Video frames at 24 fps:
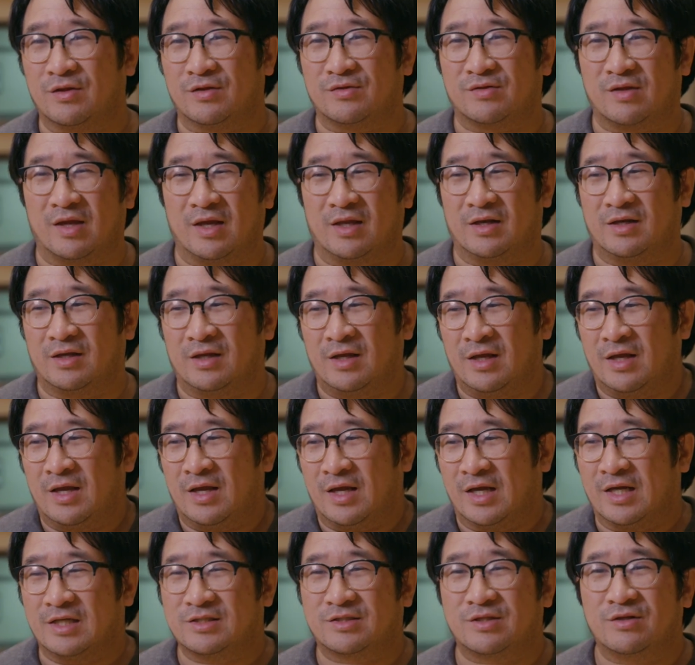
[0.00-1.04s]
this, and
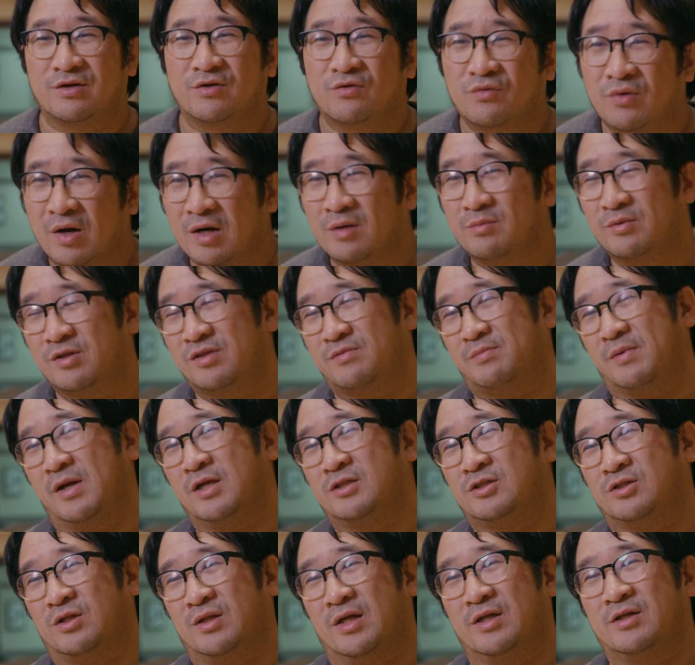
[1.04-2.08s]
it's incredibly
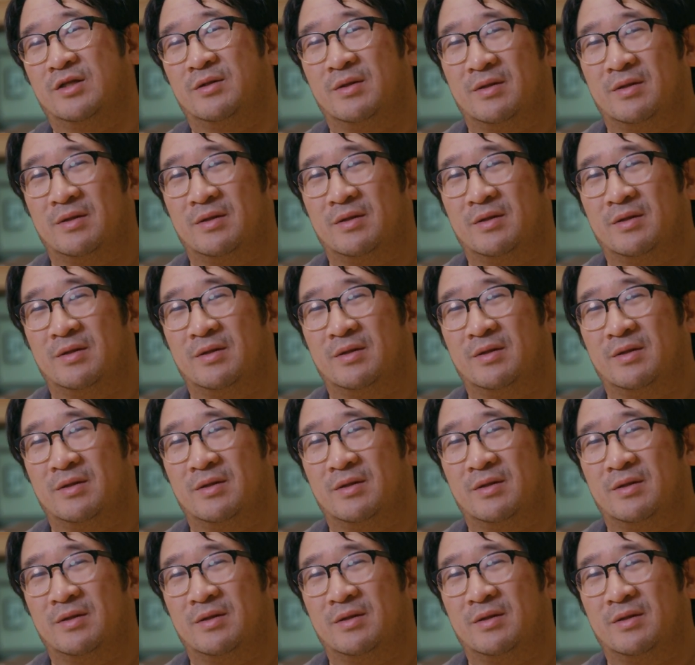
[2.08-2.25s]
special, and